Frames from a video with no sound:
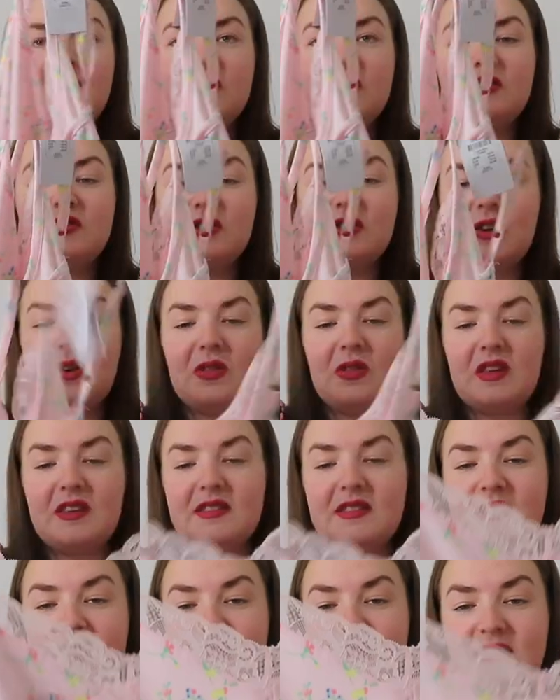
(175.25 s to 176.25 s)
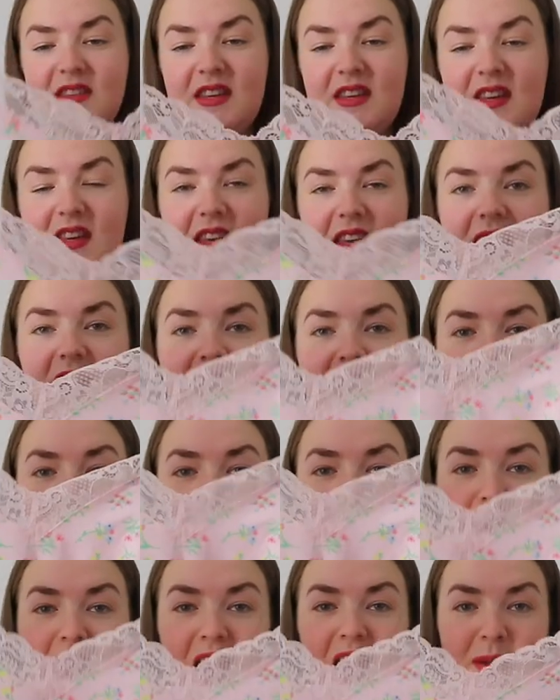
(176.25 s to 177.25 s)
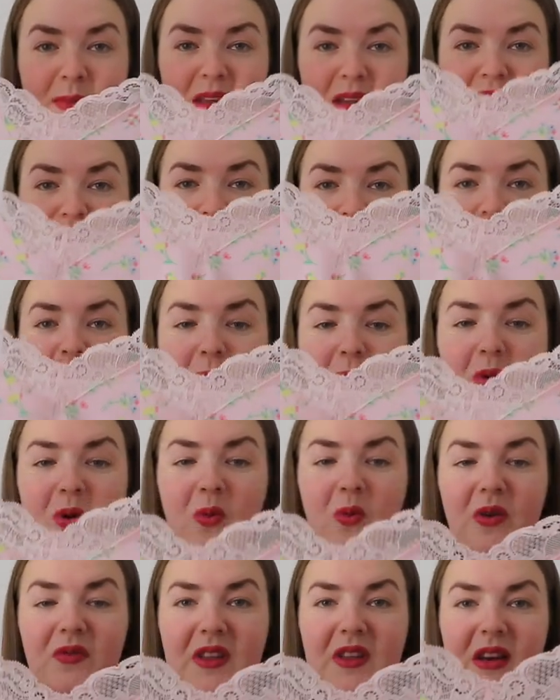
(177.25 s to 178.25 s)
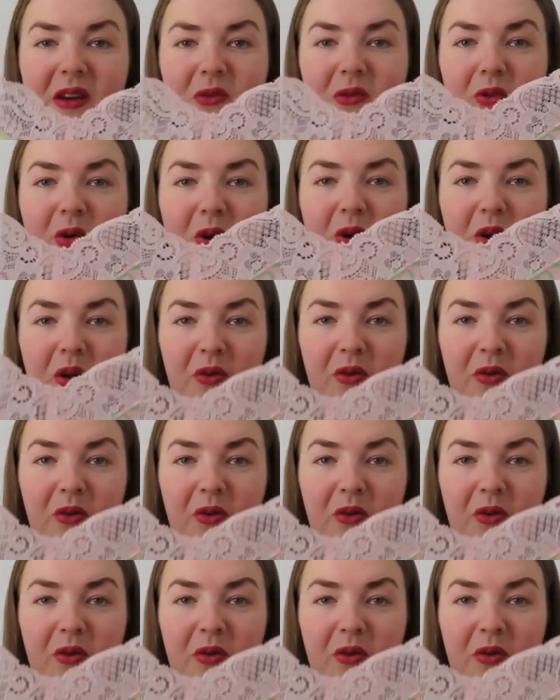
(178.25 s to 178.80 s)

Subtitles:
So this is the little cami top with the little